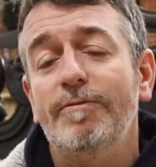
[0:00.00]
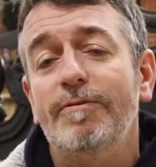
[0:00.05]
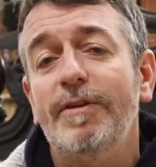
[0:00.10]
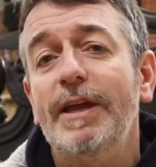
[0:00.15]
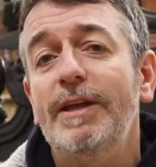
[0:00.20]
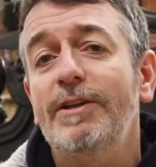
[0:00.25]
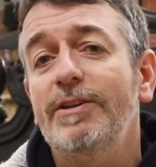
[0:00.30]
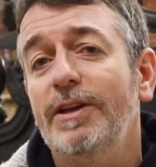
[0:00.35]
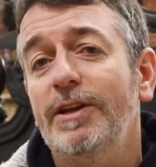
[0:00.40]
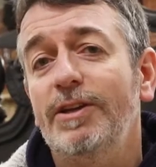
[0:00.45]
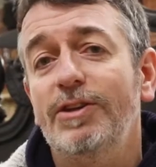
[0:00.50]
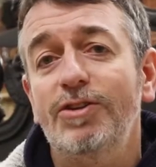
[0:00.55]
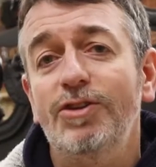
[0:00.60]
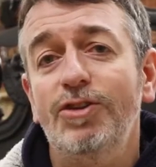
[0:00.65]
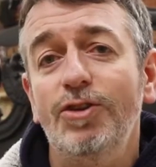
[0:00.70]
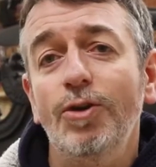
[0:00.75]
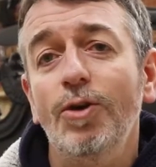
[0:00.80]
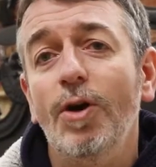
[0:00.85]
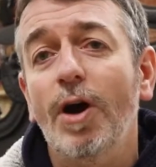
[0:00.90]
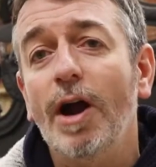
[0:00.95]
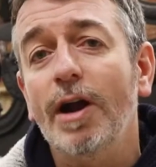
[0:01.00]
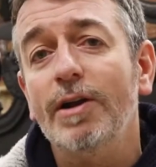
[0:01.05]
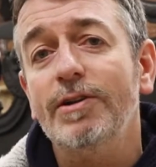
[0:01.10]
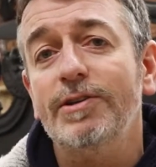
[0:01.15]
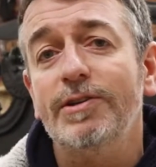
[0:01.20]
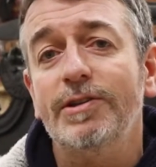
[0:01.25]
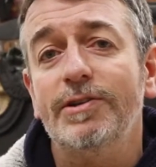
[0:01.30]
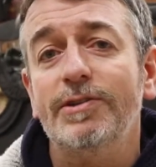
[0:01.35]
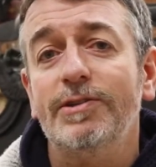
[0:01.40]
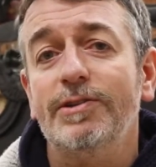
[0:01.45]
finding new
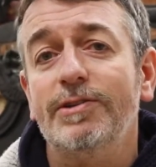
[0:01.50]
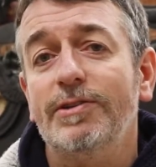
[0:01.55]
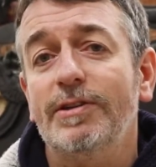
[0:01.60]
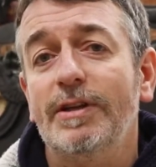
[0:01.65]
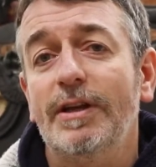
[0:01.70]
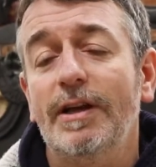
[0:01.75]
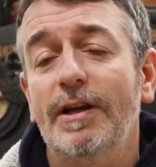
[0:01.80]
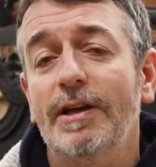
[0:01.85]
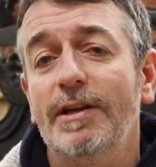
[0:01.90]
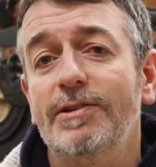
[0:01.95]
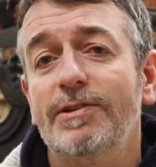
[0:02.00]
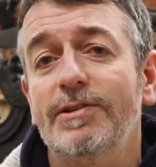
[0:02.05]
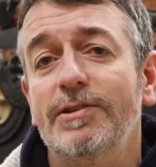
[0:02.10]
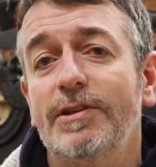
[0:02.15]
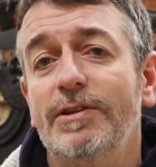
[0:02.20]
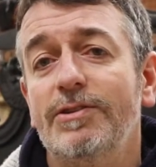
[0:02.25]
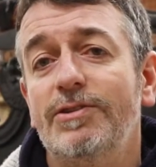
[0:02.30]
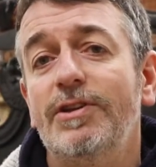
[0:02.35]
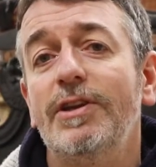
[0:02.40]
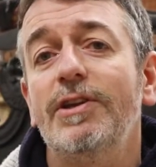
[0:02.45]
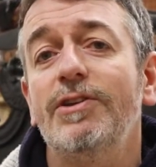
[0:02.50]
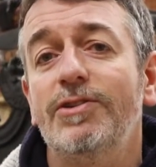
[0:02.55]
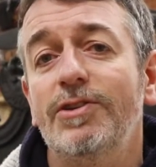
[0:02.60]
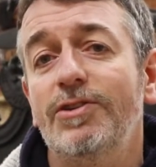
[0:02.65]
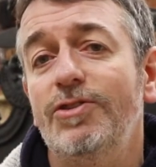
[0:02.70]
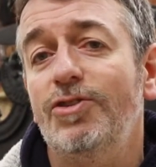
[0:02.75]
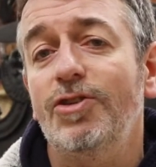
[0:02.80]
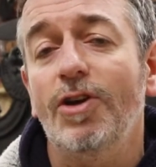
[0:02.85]
artists as citizen